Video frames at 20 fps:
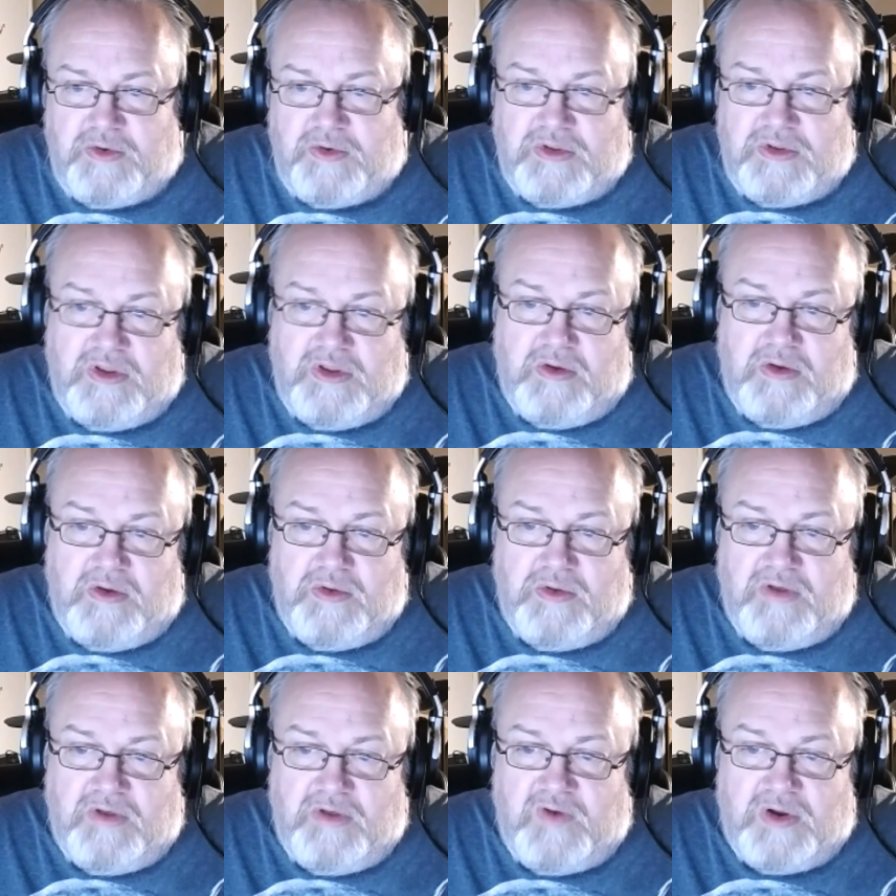No,
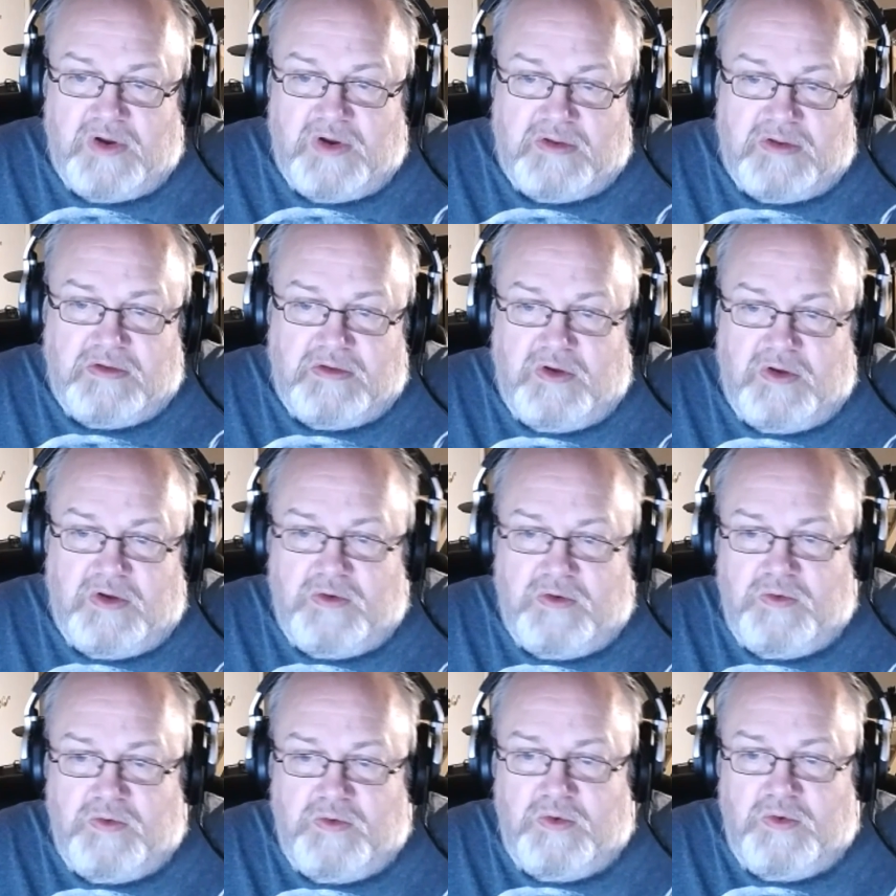there are
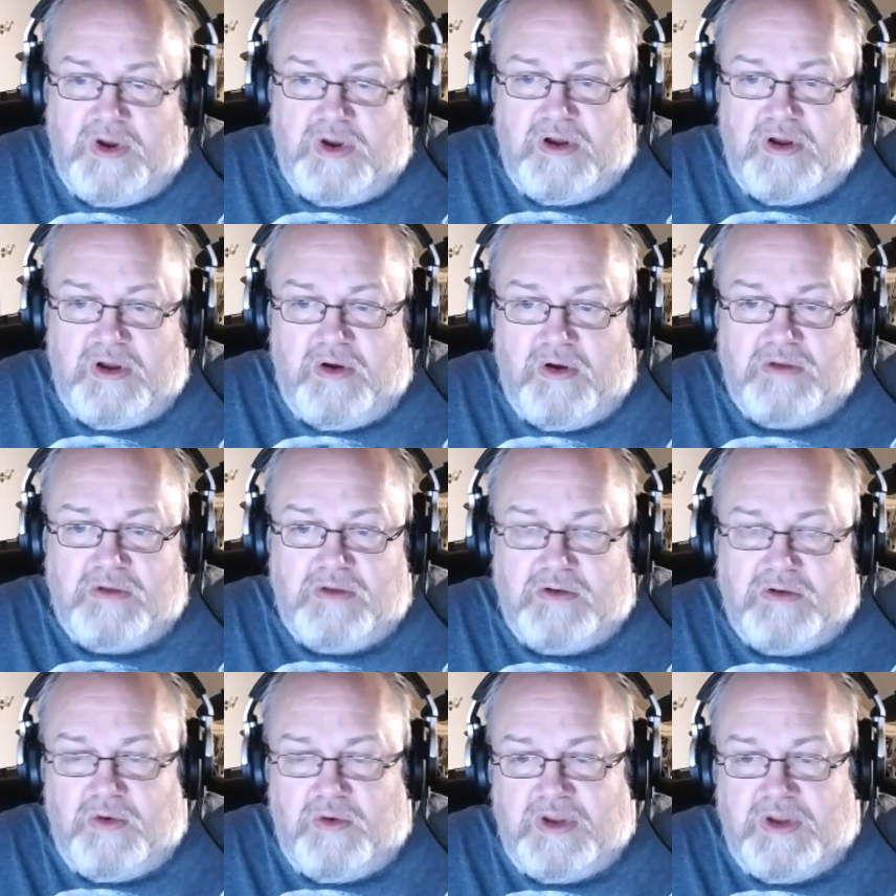no
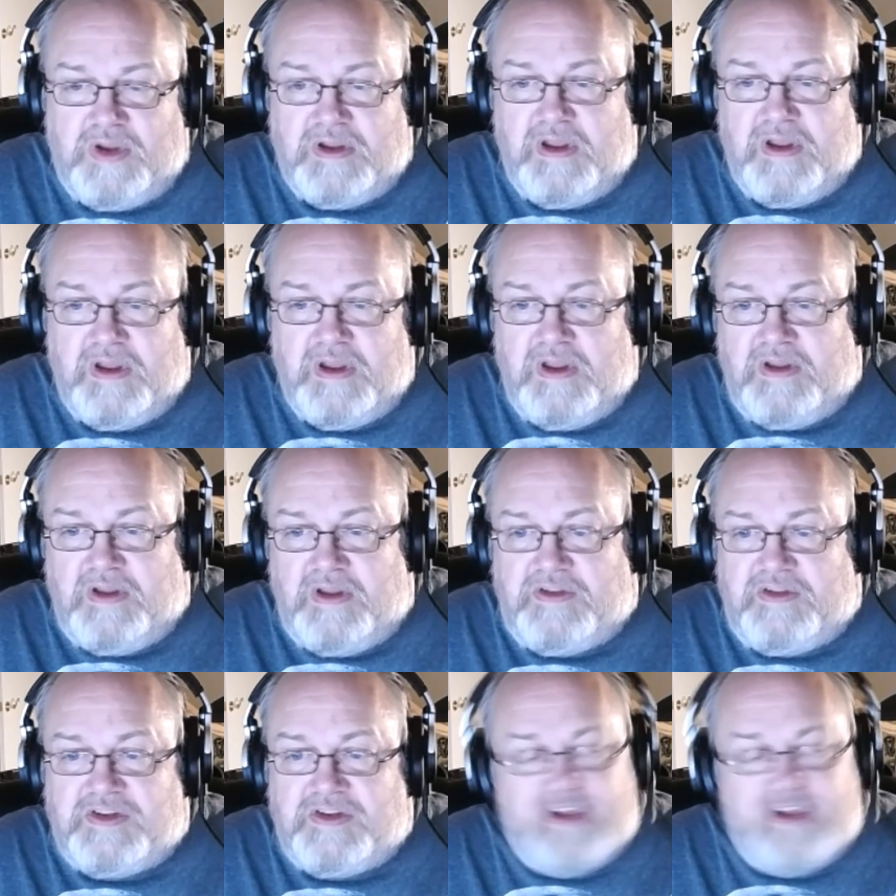ongoing
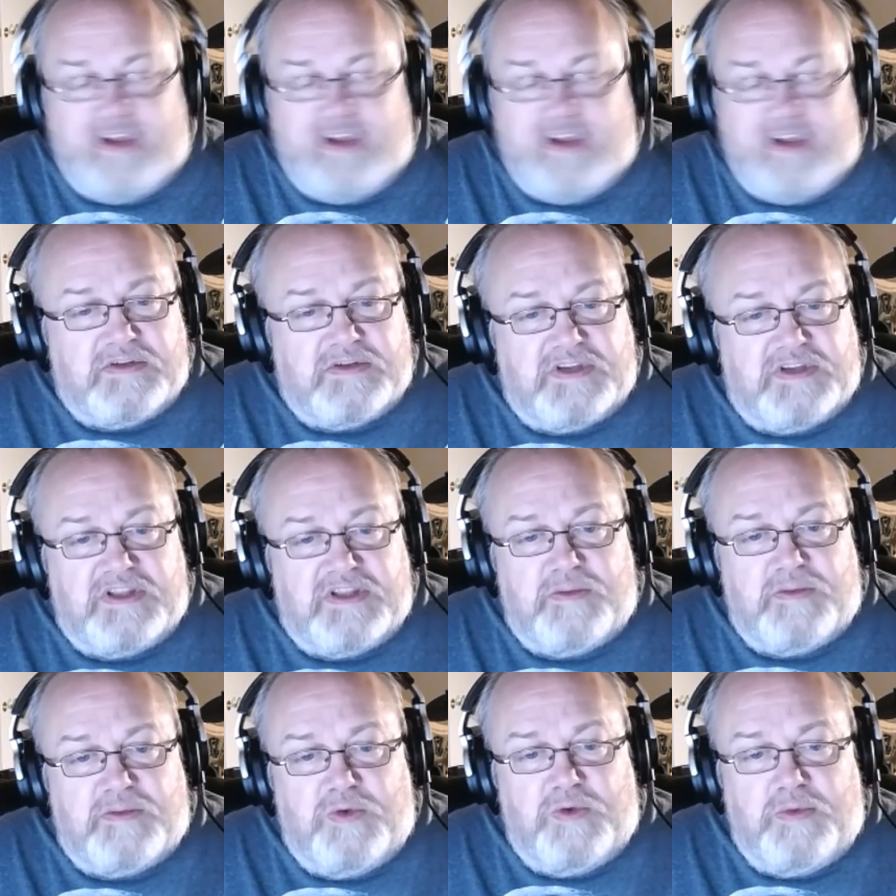discounts at the
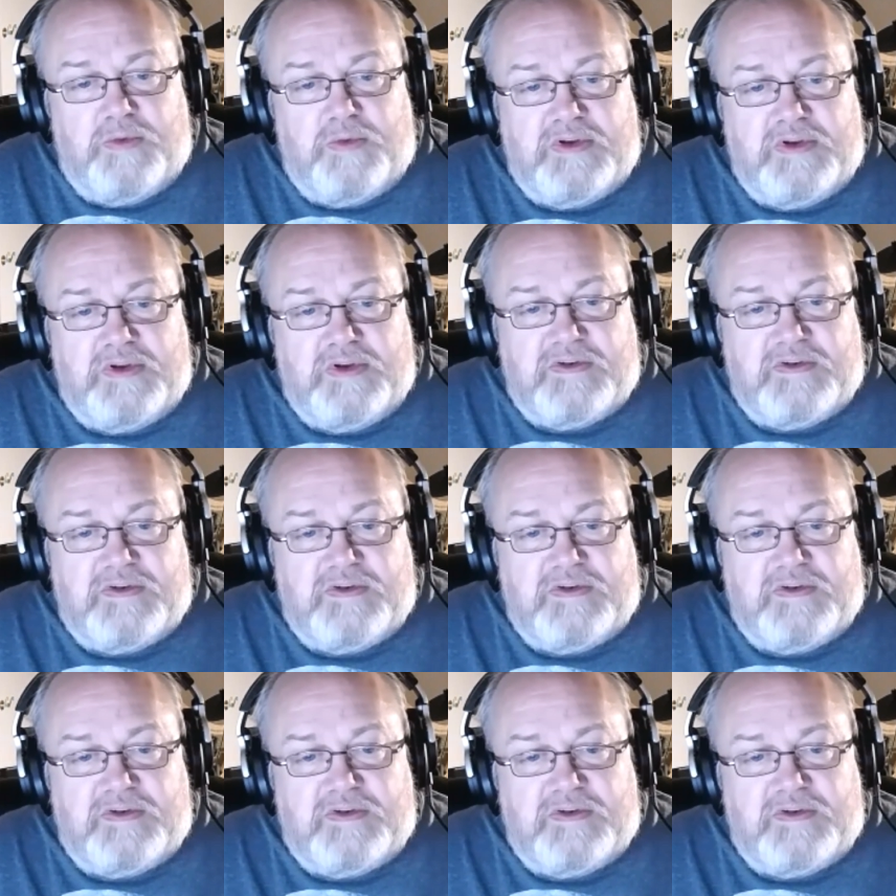moment.